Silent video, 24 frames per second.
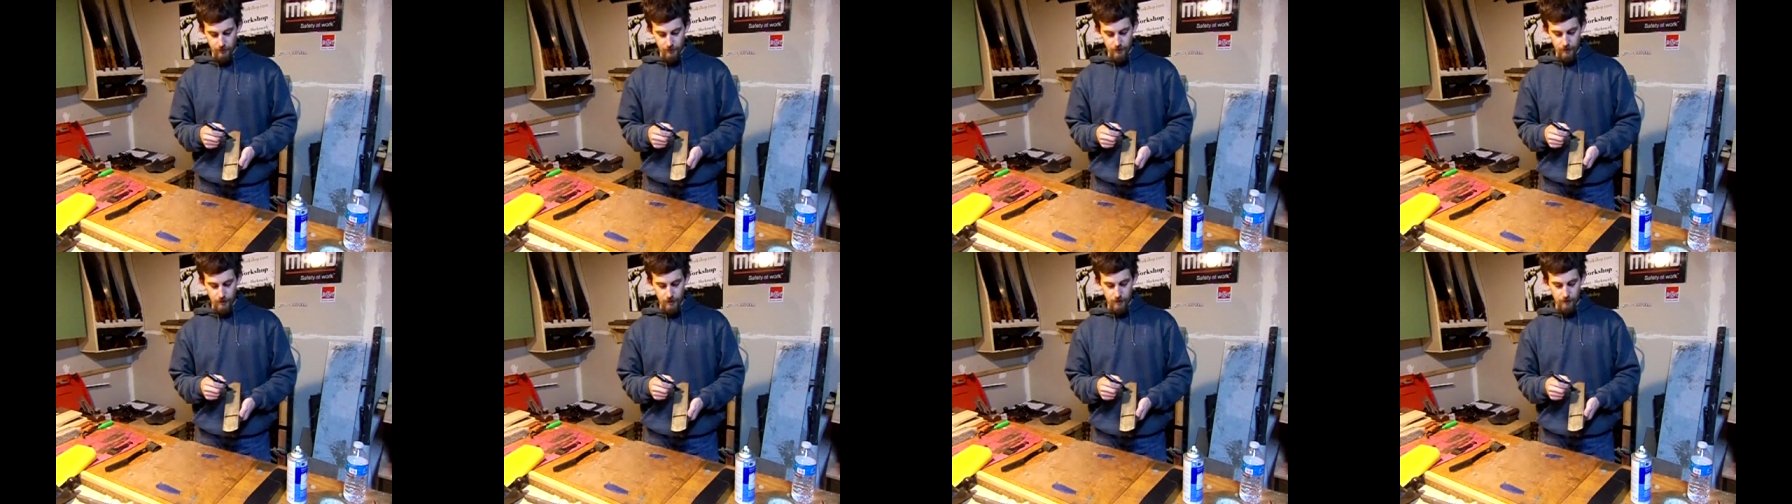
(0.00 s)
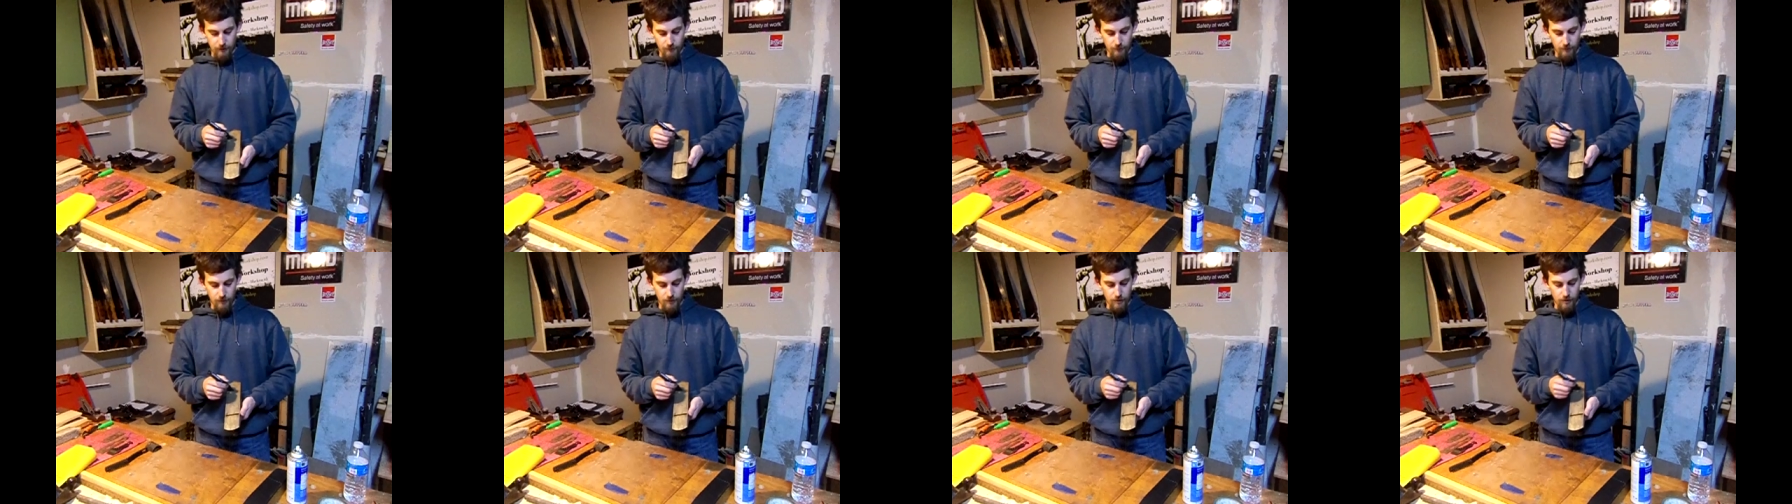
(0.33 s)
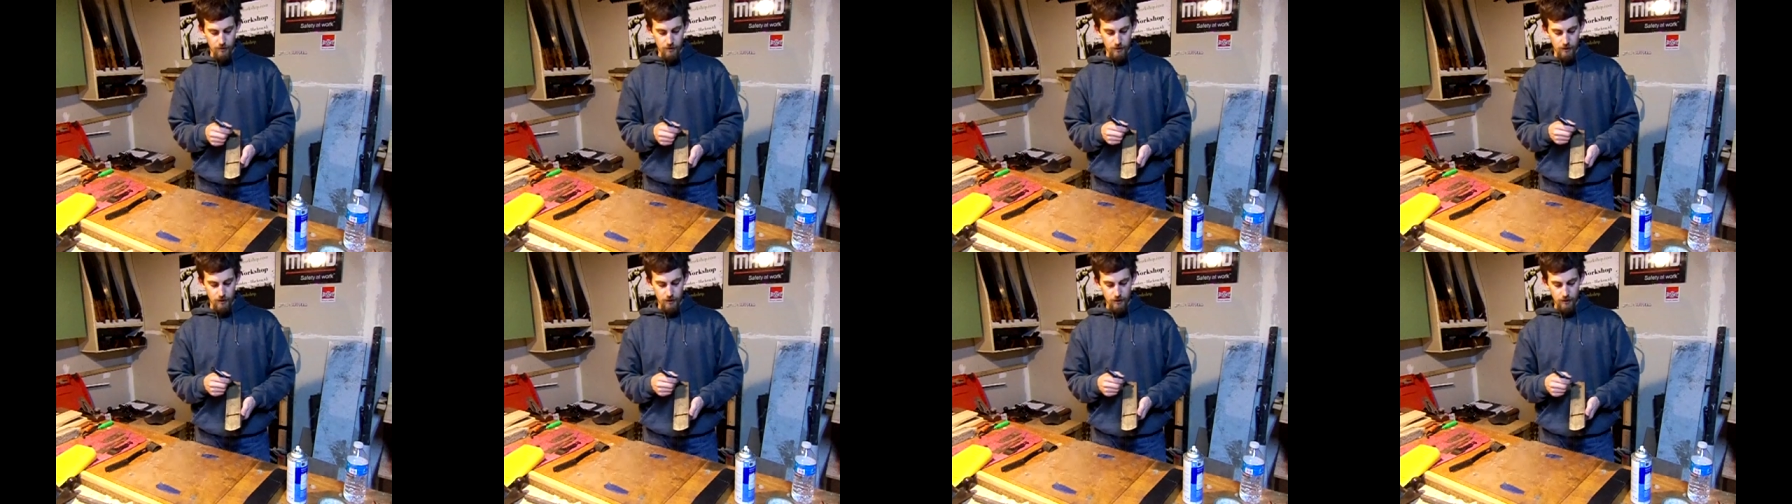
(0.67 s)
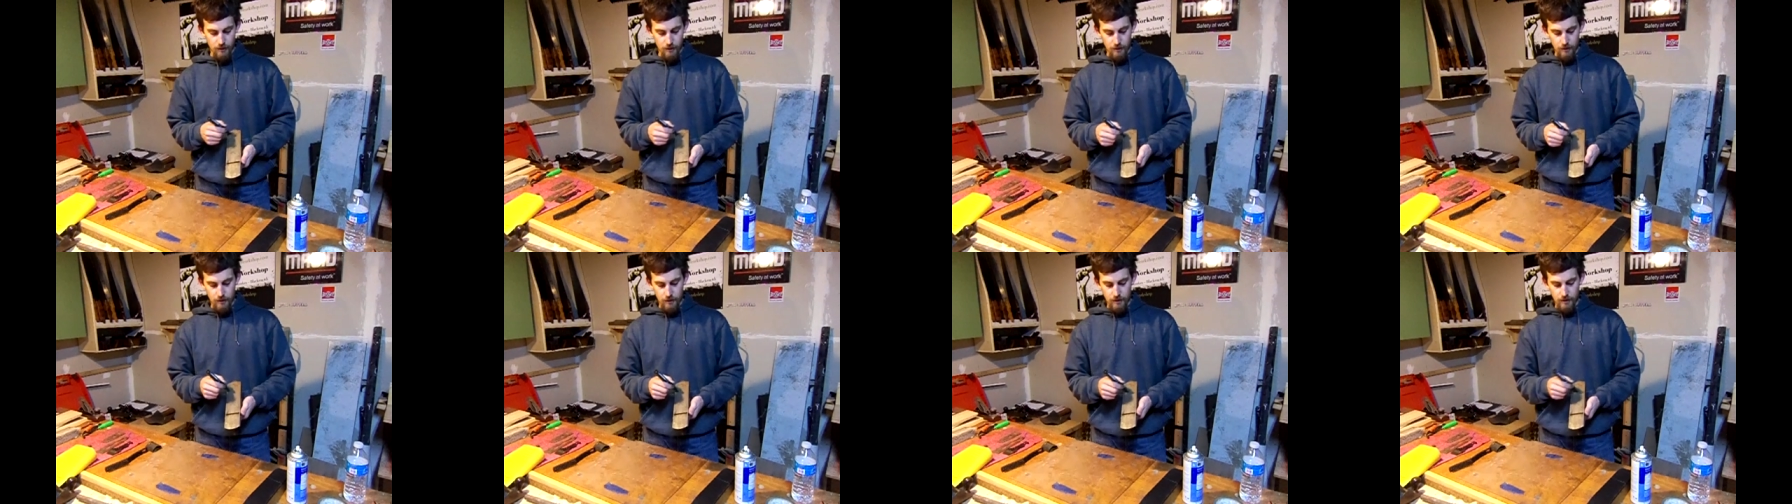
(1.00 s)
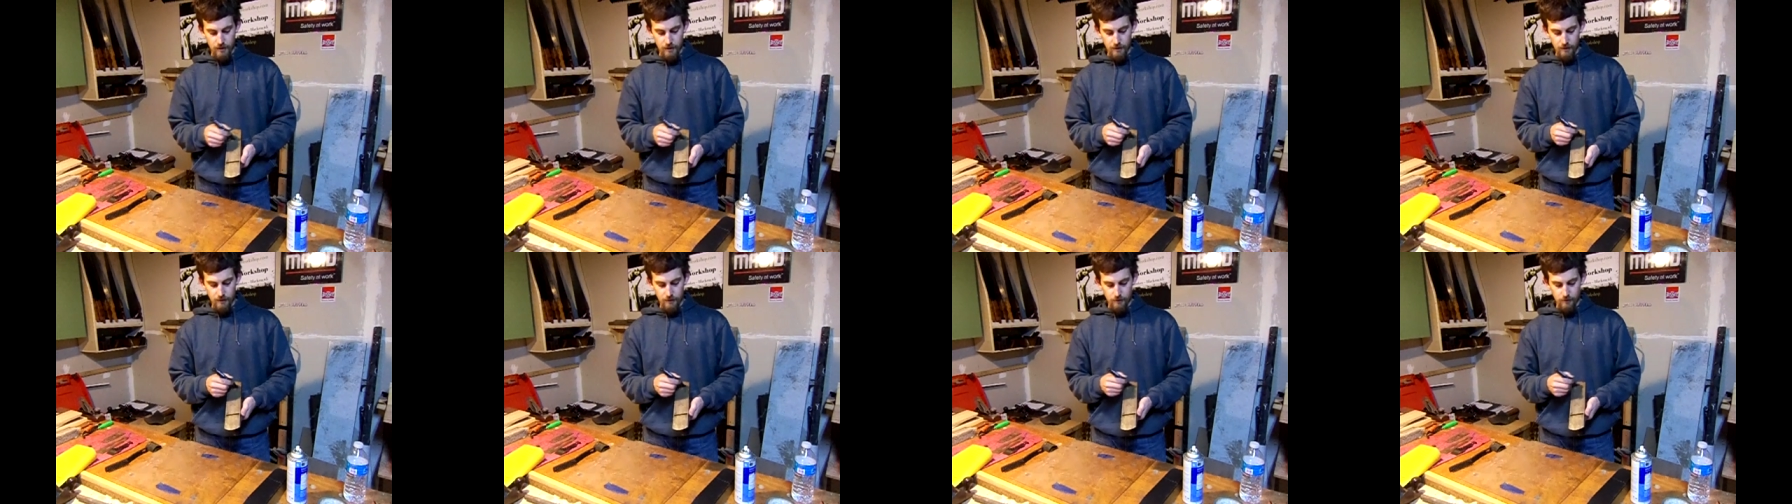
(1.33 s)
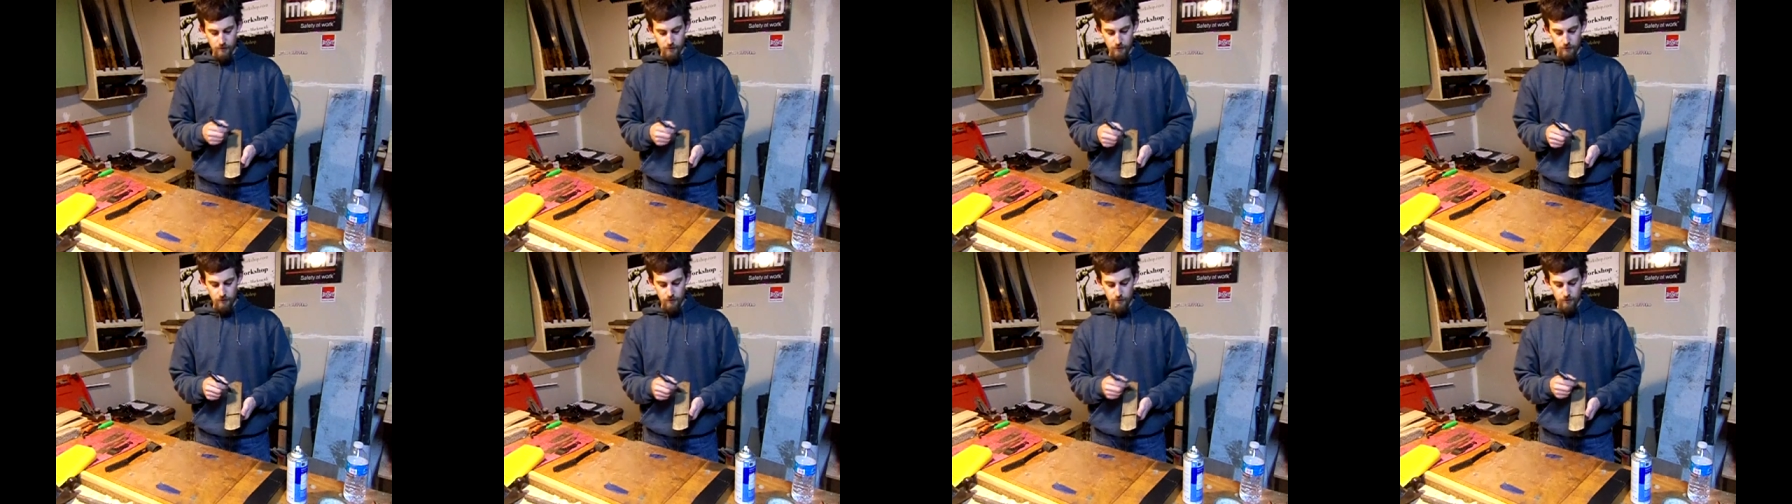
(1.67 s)
the very
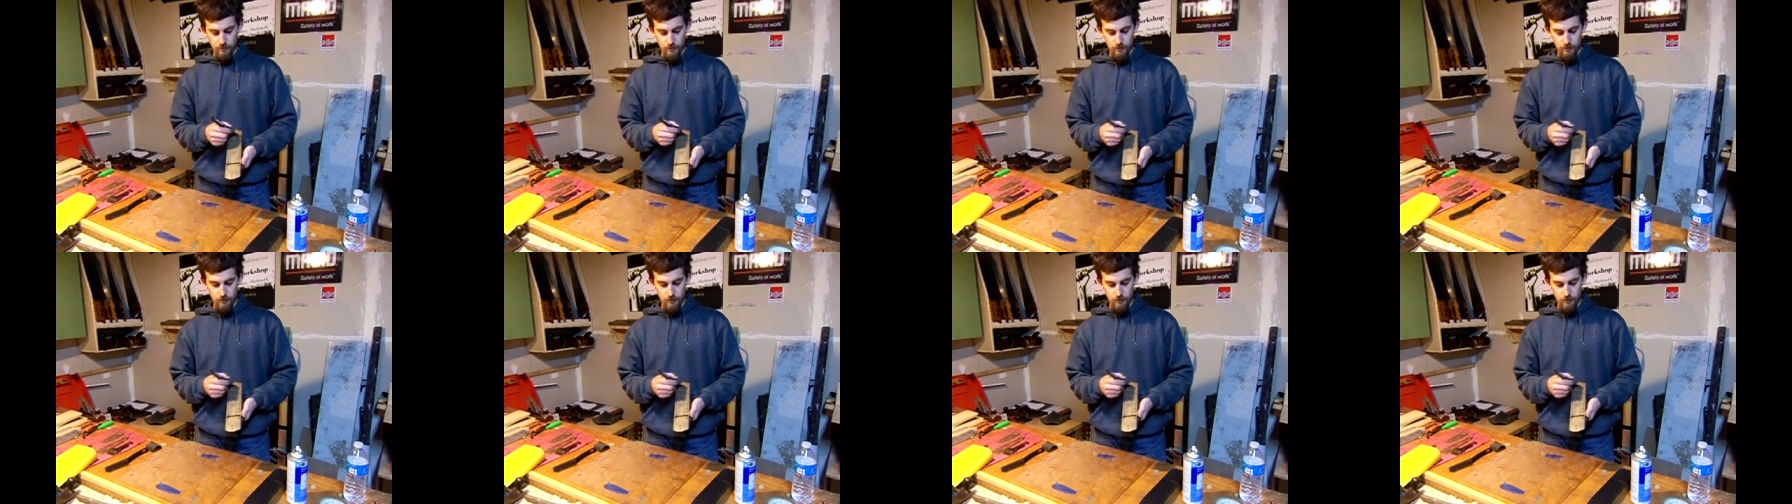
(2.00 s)
heel